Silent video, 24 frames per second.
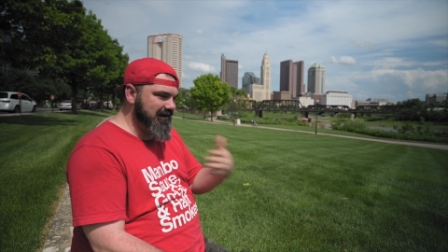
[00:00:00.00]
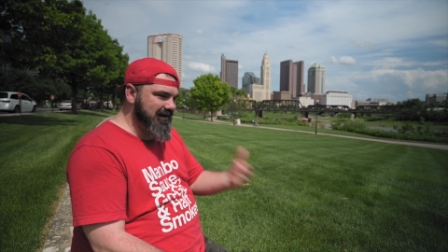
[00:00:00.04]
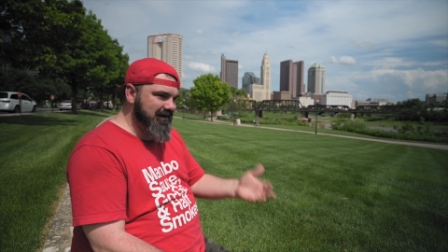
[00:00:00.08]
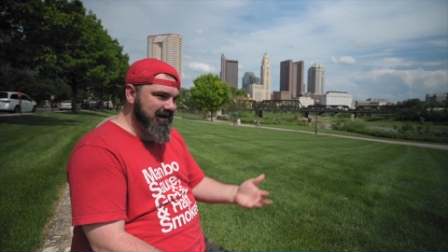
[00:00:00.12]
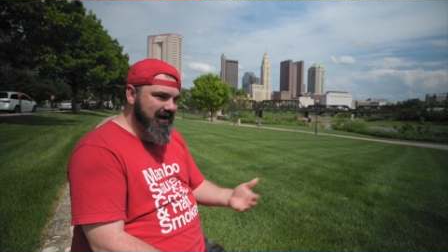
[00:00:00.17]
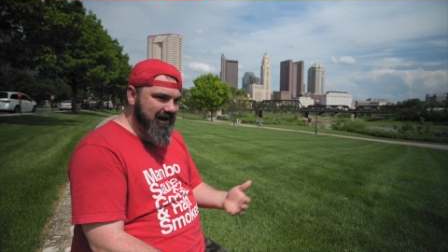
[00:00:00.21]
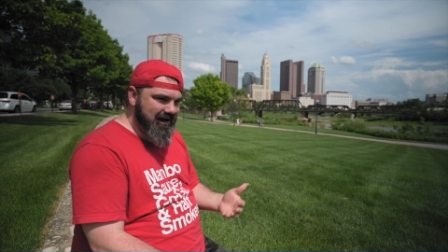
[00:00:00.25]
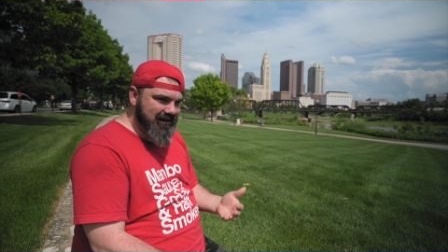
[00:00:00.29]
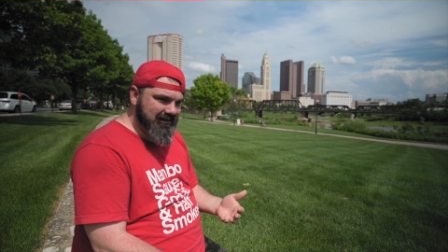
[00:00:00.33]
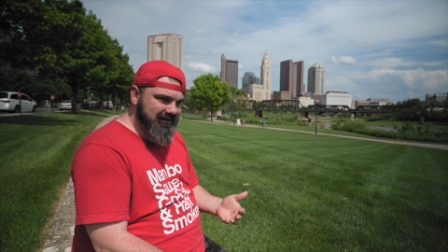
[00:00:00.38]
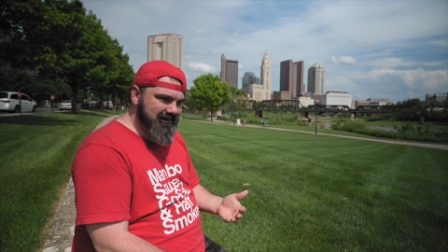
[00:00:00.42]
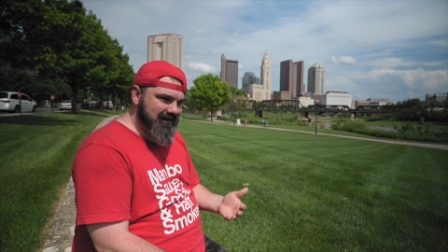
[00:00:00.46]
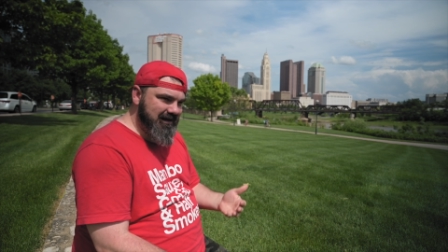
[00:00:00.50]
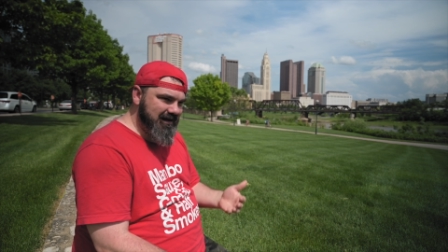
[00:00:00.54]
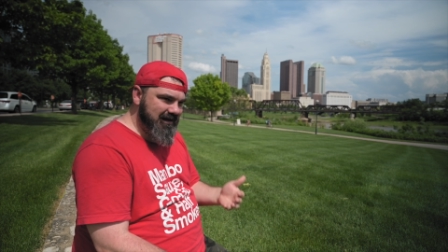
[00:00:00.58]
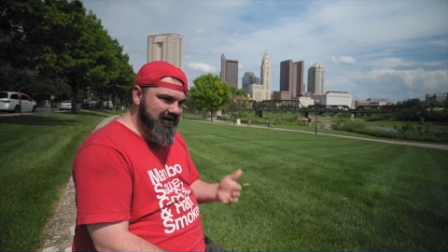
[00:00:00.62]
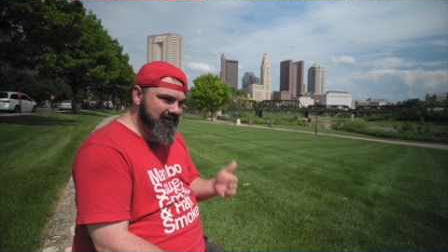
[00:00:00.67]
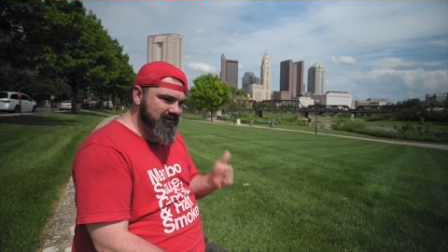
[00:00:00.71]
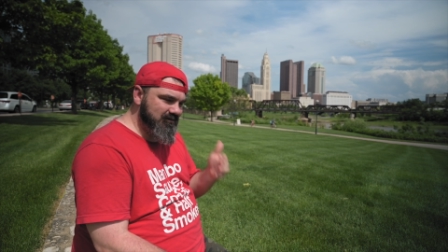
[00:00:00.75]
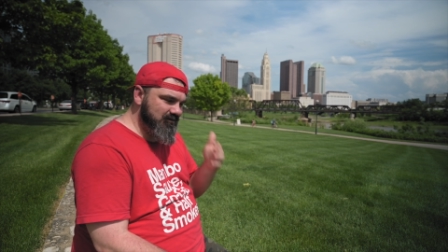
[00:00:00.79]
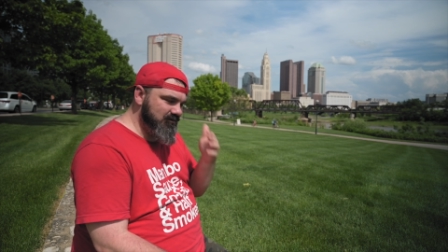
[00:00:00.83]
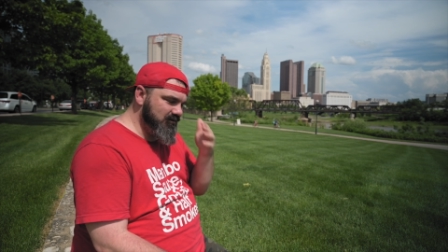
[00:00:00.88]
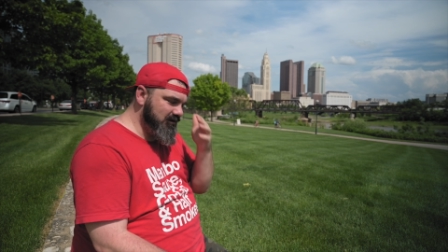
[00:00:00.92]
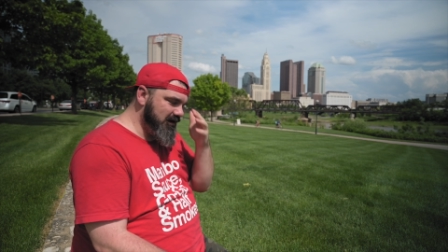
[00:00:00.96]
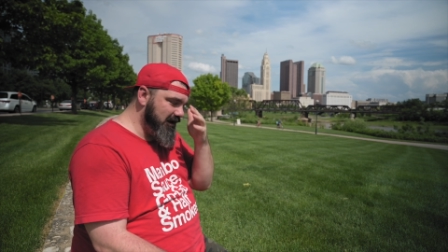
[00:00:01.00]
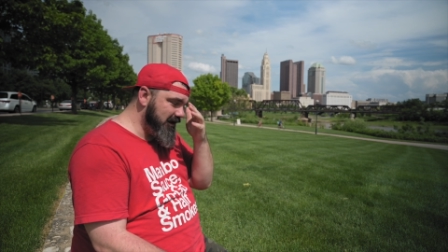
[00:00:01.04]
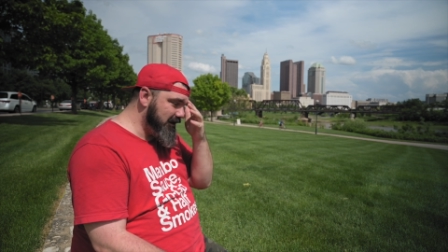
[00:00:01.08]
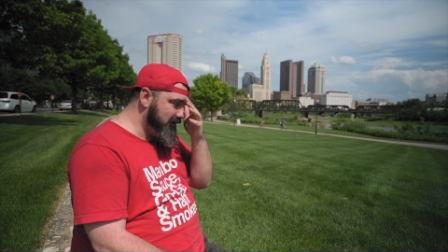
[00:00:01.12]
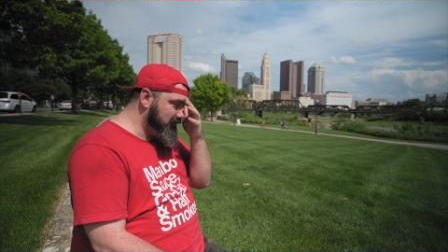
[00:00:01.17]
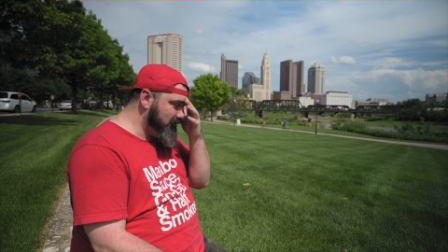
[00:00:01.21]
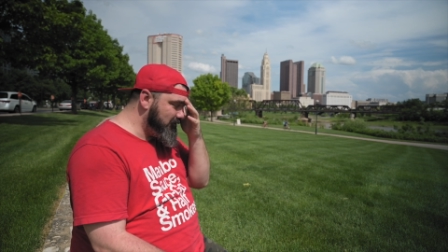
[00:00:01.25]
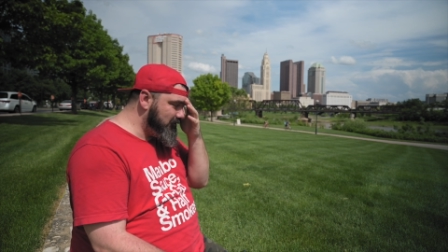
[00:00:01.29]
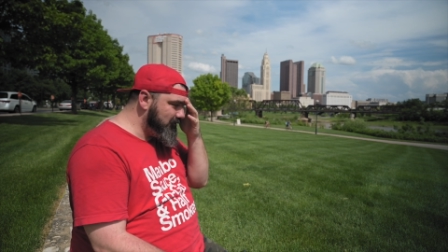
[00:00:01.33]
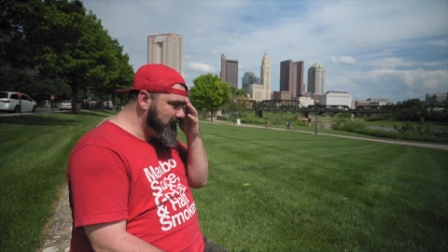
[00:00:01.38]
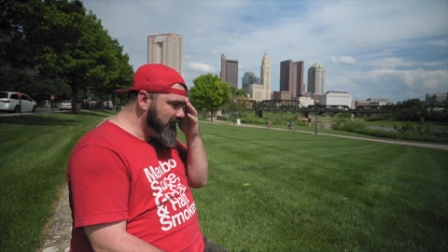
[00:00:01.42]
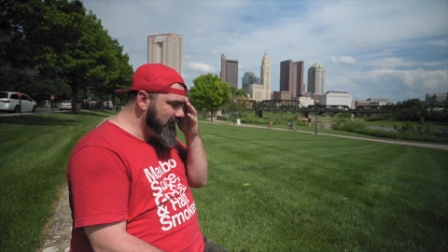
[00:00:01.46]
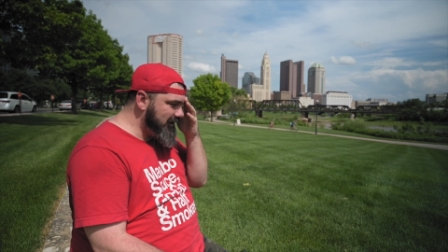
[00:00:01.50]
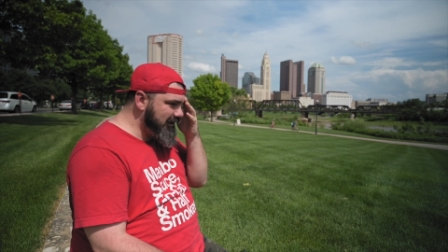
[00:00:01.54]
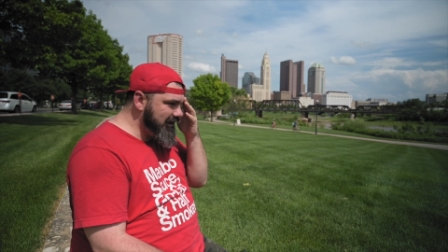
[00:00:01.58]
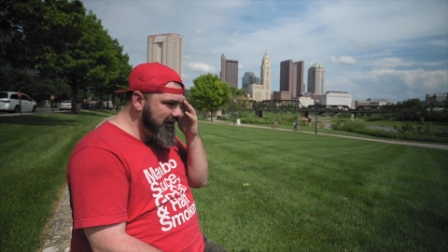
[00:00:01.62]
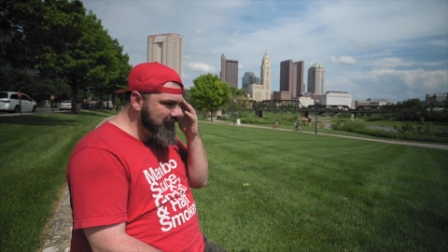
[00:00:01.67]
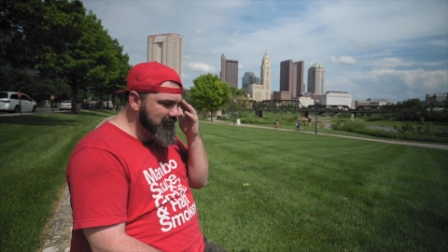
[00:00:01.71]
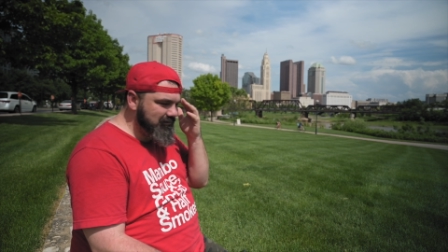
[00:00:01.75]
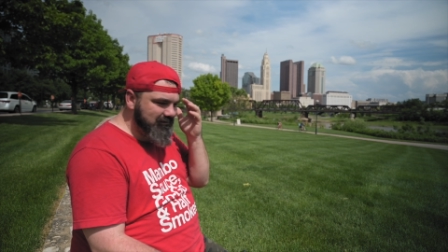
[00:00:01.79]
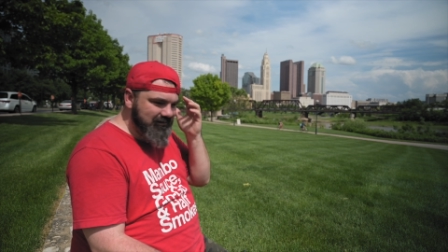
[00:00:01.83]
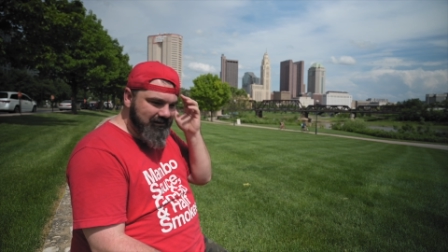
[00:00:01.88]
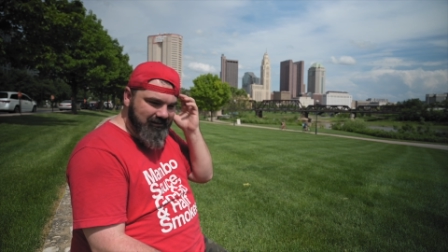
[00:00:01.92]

I got that. When I came to